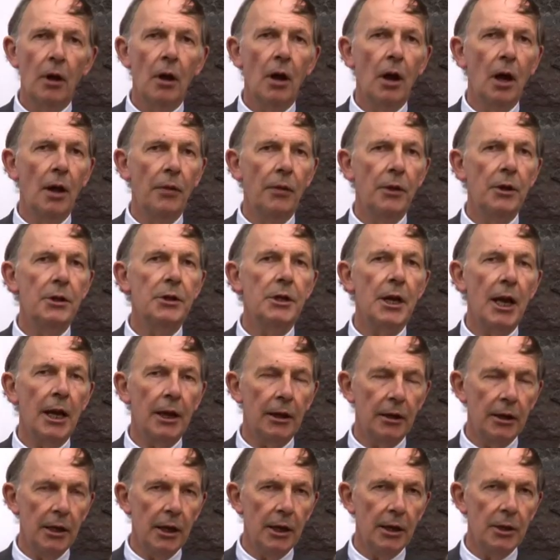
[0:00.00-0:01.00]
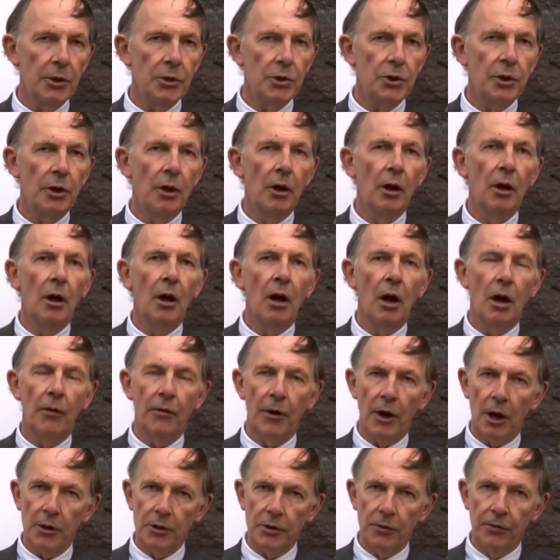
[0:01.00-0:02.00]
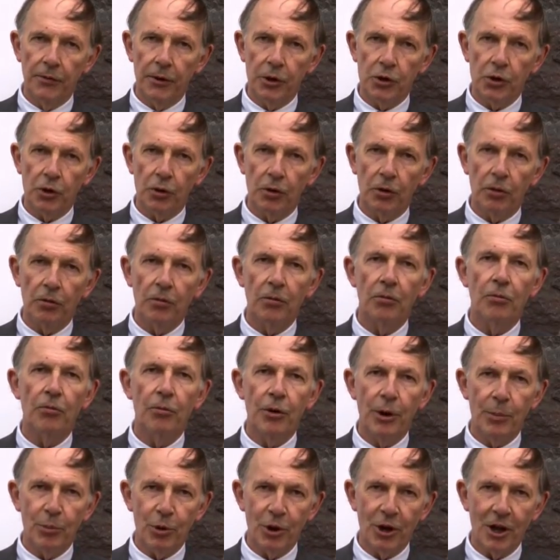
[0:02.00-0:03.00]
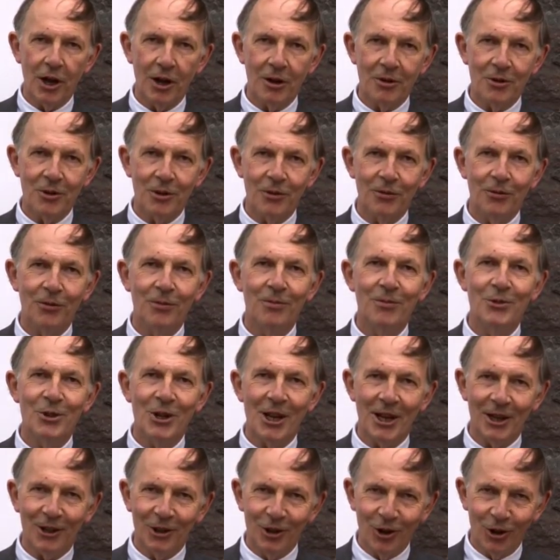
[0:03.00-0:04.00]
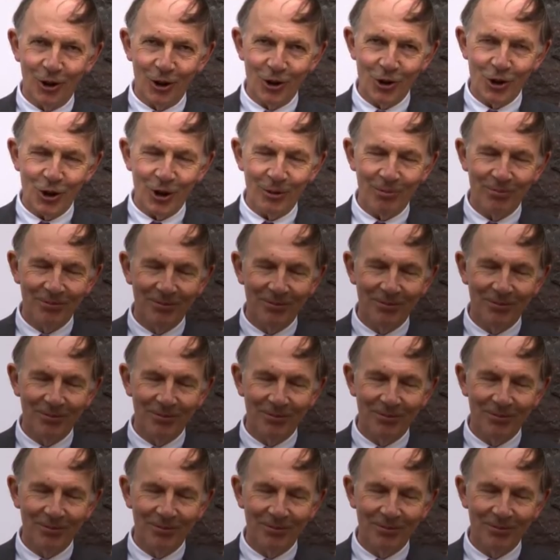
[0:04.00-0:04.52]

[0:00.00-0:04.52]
and the techniques of artificial reproductive technology.